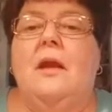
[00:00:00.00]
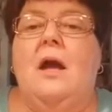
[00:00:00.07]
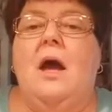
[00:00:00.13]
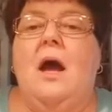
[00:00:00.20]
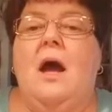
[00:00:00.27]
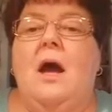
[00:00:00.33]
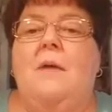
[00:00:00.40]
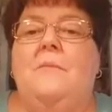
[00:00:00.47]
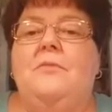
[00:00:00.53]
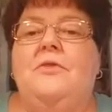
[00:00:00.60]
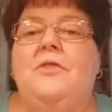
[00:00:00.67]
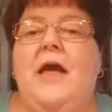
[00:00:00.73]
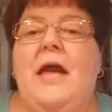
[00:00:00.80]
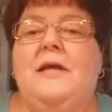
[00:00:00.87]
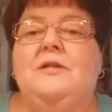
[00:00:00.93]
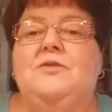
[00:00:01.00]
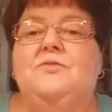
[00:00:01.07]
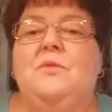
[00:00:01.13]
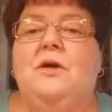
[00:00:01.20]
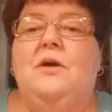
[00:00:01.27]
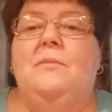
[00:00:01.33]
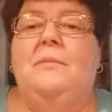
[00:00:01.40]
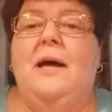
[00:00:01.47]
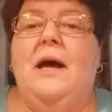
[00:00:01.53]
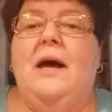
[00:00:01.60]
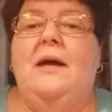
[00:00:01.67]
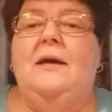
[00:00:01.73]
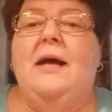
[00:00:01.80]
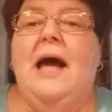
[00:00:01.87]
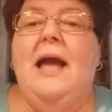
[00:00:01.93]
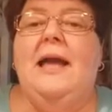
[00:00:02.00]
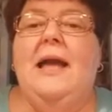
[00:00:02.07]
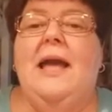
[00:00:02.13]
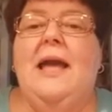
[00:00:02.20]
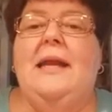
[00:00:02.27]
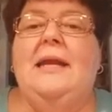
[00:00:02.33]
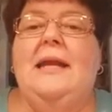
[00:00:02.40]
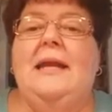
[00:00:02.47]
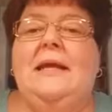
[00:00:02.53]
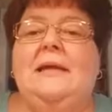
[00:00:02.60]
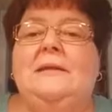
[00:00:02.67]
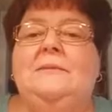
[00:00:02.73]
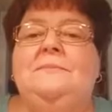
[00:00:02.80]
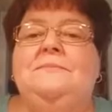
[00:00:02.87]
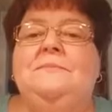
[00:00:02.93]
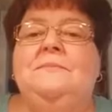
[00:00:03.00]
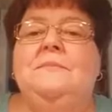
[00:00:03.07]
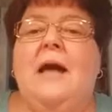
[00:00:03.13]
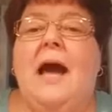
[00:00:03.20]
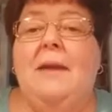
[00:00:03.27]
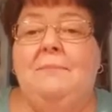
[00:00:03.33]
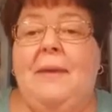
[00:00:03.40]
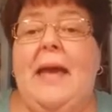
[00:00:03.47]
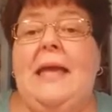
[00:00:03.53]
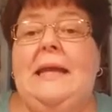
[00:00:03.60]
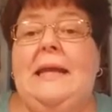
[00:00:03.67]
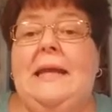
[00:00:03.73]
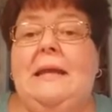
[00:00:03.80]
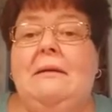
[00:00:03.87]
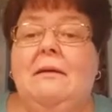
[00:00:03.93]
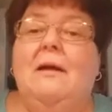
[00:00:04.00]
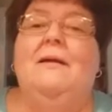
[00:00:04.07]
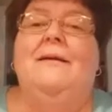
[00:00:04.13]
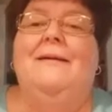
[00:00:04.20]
Thanks, Wilma. Hi, Henny. Hi, Penny.